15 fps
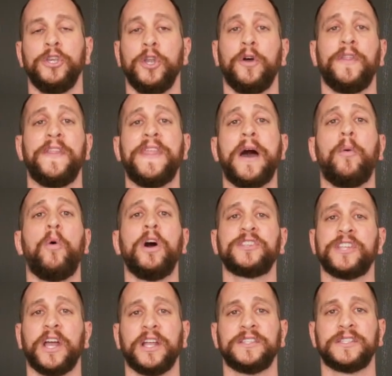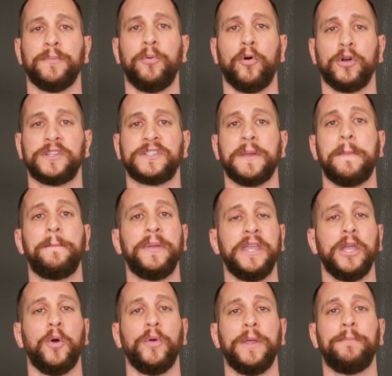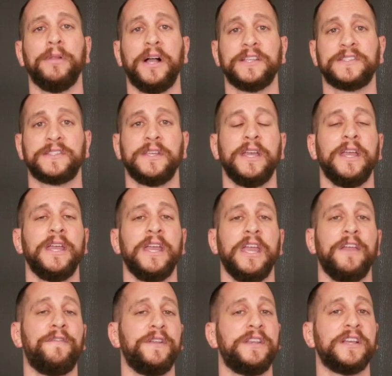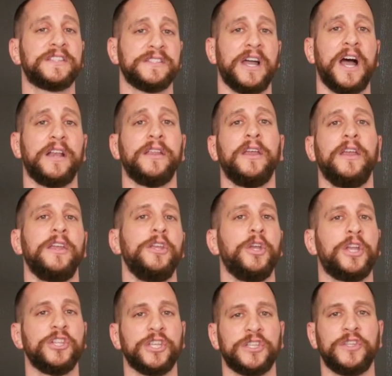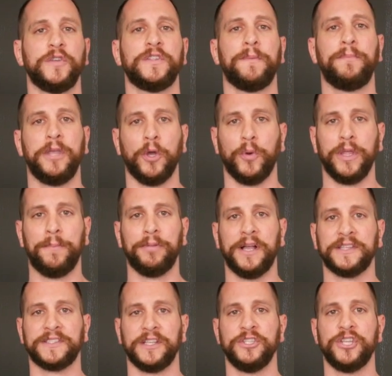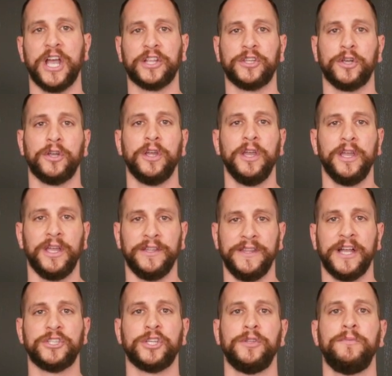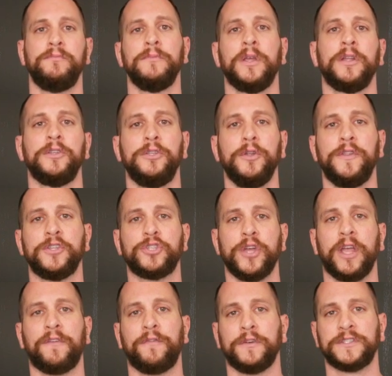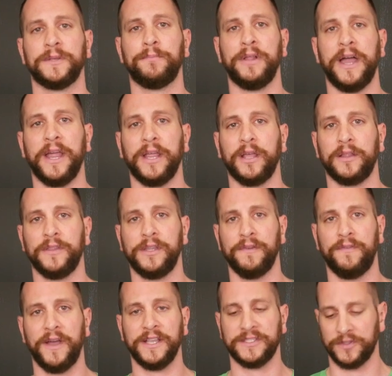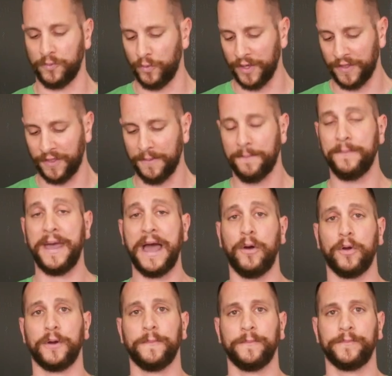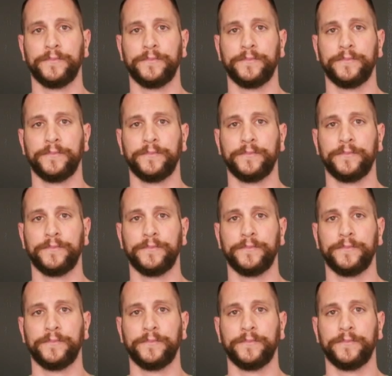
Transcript: know that that wall socket supports PoE+. If it does not, you can just use a PoE plus injector and that should do the trick for supplying the device with power.